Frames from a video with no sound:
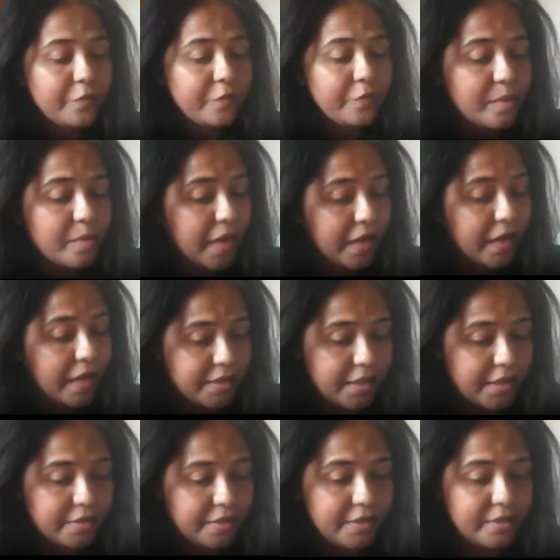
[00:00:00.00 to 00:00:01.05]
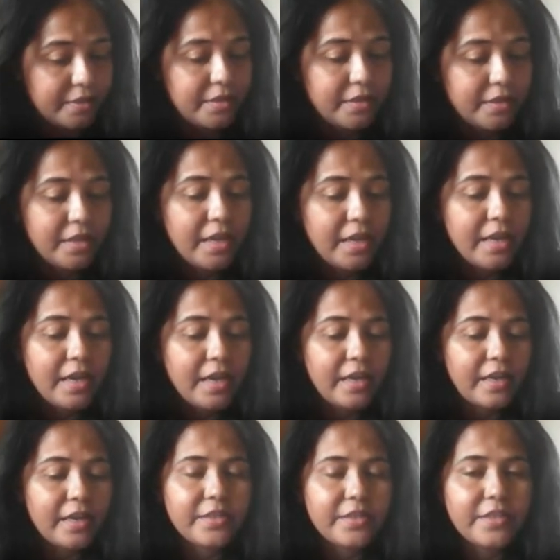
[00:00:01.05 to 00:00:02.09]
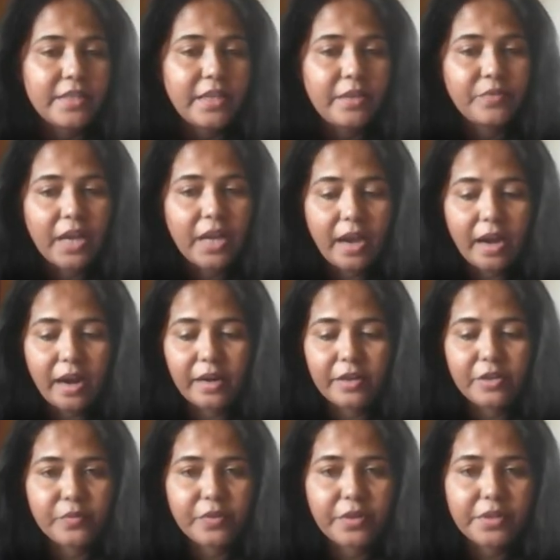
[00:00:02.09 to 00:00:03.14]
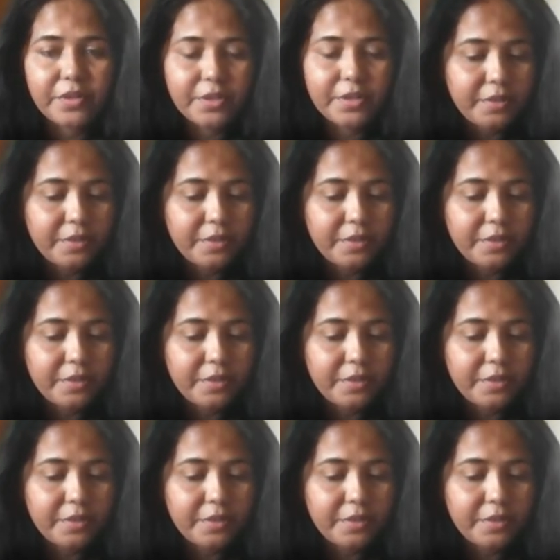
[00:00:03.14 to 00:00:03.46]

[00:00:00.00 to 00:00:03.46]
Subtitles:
and ballet dancer, conceived the artwork